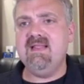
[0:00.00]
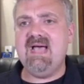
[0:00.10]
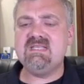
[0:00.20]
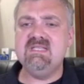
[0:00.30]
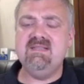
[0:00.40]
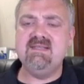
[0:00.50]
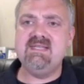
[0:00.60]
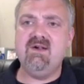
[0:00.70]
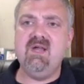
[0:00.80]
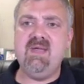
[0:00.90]
Then lastly, in
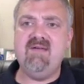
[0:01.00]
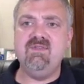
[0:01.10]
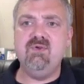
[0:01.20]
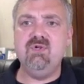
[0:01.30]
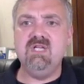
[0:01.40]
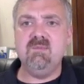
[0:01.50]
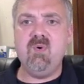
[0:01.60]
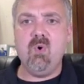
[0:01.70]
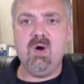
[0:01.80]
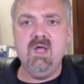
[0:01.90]
this area, we have the nuclear
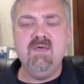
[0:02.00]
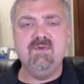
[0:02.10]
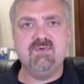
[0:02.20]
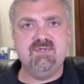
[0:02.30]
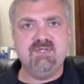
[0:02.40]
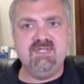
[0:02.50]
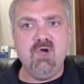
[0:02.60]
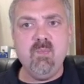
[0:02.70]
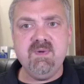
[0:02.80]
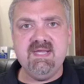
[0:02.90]
pore. Those are just
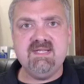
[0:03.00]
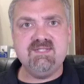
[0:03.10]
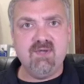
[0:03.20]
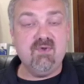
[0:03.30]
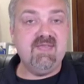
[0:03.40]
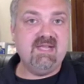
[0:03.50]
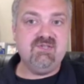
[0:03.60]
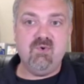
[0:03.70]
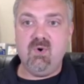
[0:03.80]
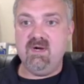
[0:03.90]
the openings so
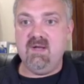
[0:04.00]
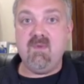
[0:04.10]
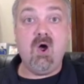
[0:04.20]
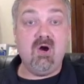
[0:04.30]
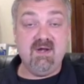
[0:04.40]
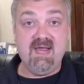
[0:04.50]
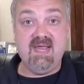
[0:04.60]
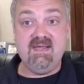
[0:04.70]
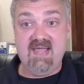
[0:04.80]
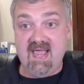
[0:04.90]
that your
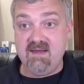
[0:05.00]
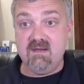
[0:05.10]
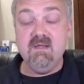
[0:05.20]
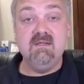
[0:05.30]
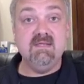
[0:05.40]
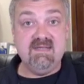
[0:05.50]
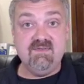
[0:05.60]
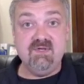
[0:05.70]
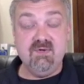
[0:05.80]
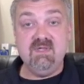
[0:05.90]
RNA can
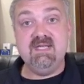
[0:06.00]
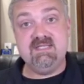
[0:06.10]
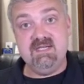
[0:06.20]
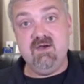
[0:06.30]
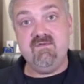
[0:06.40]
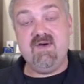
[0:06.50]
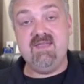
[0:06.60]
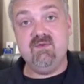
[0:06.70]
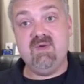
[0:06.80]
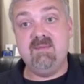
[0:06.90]
leave the nucleus and go
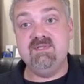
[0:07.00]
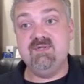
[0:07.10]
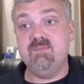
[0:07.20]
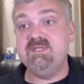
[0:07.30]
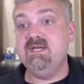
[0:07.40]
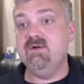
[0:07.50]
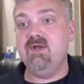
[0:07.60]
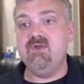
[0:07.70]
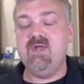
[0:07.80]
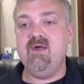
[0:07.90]
find the ribosomes here in
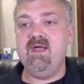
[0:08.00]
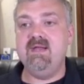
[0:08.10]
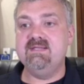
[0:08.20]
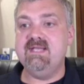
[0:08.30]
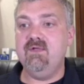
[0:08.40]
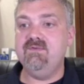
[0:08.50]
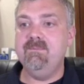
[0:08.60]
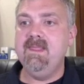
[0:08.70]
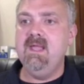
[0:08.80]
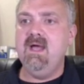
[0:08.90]
our eukaryotic
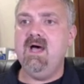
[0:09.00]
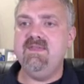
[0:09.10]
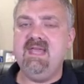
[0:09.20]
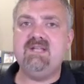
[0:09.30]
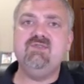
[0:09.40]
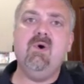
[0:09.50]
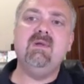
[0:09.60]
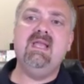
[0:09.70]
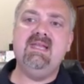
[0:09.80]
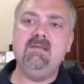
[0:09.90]
cells. The next two are
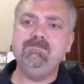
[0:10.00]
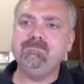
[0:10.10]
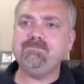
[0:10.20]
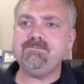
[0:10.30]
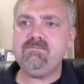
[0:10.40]
related.